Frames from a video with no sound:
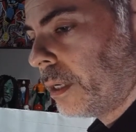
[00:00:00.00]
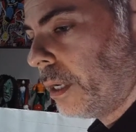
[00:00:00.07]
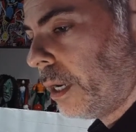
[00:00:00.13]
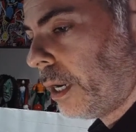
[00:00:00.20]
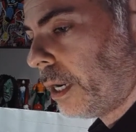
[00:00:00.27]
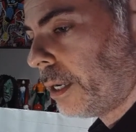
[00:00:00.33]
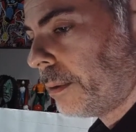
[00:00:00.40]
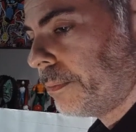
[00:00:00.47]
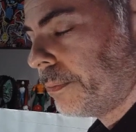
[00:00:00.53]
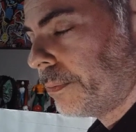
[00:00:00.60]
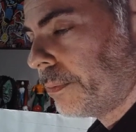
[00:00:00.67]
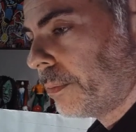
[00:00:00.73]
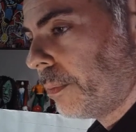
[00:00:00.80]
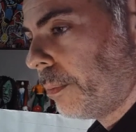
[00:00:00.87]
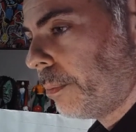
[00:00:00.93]

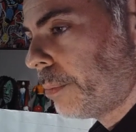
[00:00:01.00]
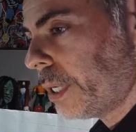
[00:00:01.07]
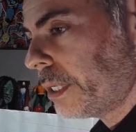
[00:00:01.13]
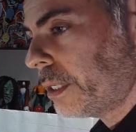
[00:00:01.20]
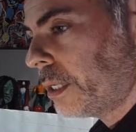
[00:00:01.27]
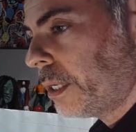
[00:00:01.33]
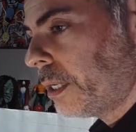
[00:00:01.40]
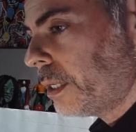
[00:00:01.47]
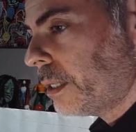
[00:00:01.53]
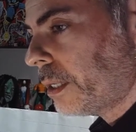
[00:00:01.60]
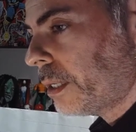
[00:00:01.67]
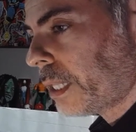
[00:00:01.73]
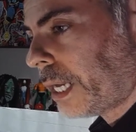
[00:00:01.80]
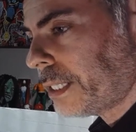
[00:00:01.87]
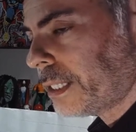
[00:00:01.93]
But
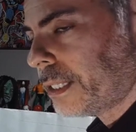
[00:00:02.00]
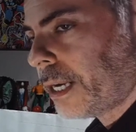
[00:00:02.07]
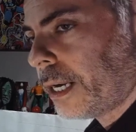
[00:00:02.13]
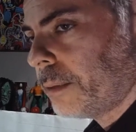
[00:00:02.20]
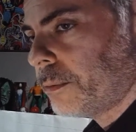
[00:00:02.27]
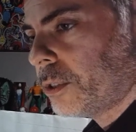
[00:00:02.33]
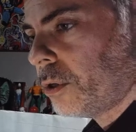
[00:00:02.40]
lots of times